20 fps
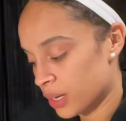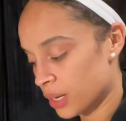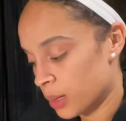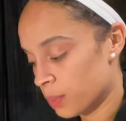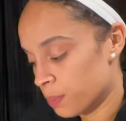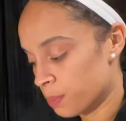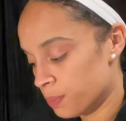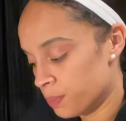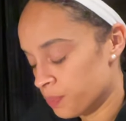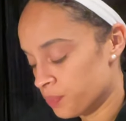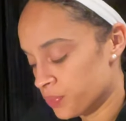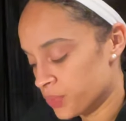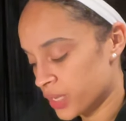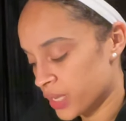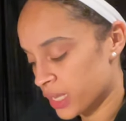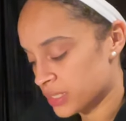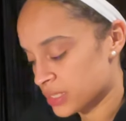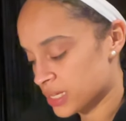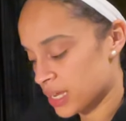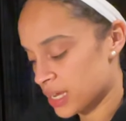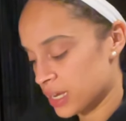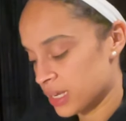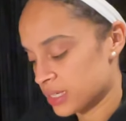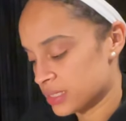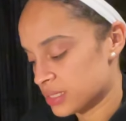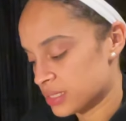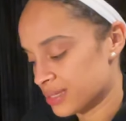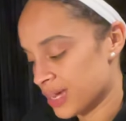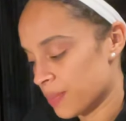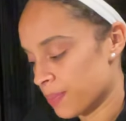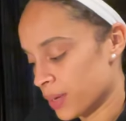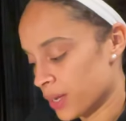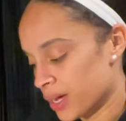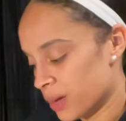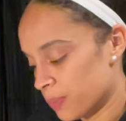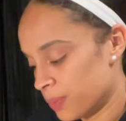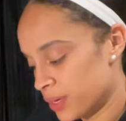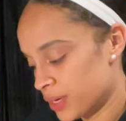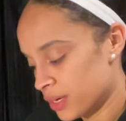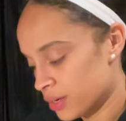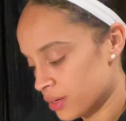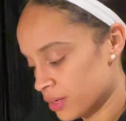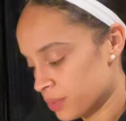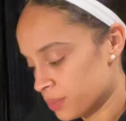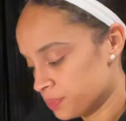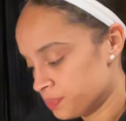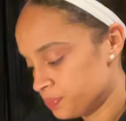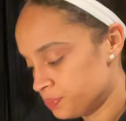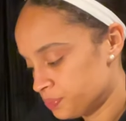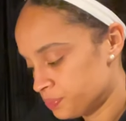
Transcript: um is getting a step up here.